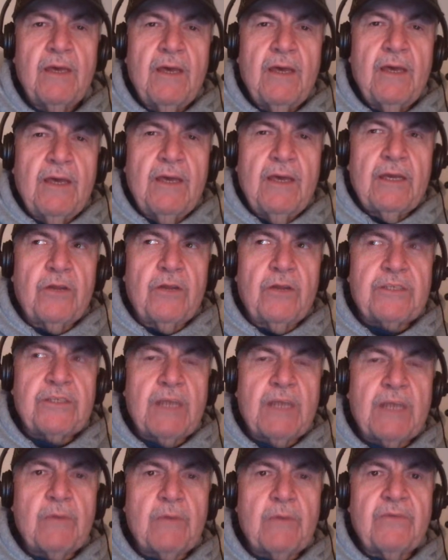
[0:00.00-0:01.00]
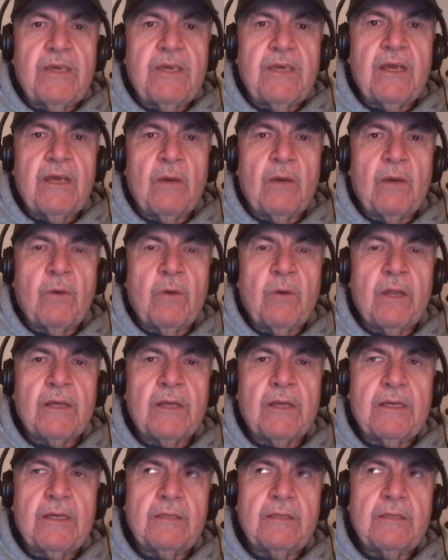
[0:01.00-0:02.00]
This time of year, one of
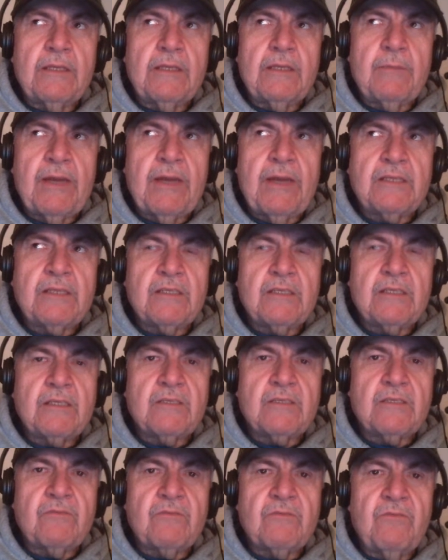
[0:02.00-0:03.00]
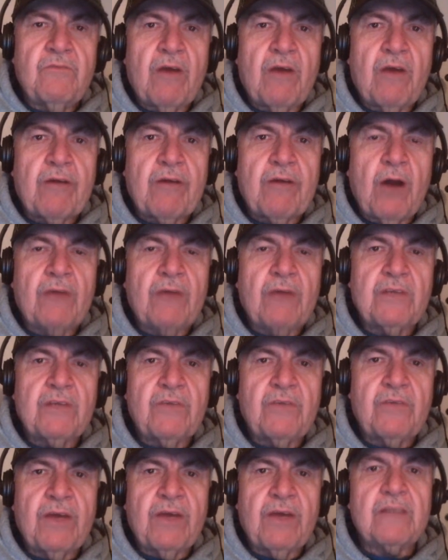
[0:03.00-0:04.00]
the baits that's very often
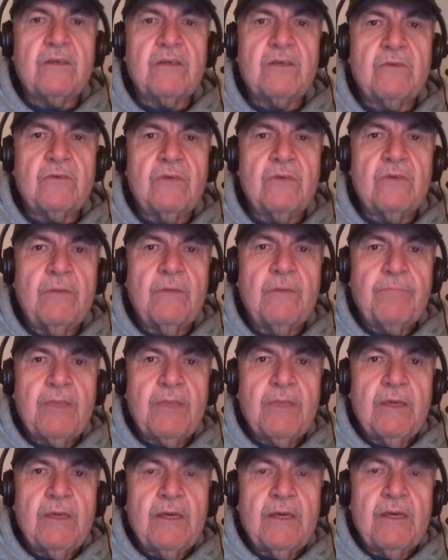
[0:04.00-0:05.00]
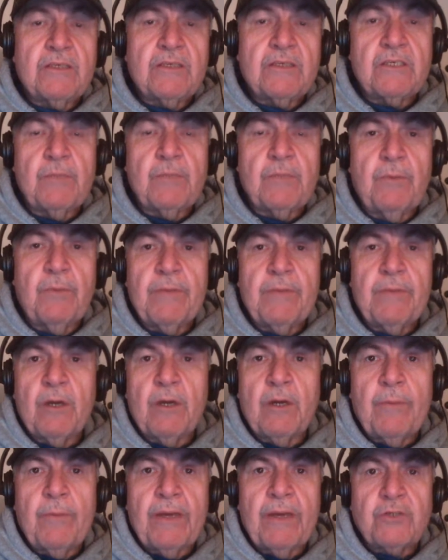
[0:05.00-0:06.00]
effective is a simple minnow
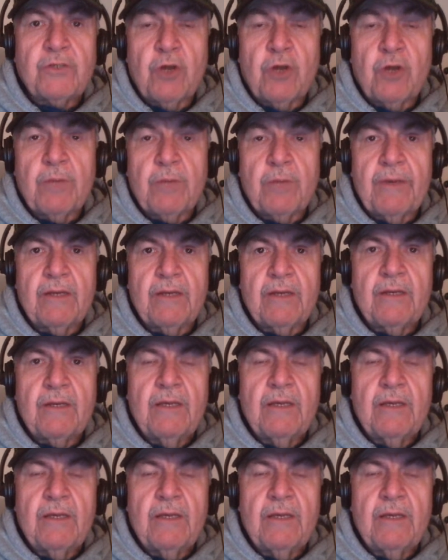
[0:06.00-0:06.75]
bait, jerkbait.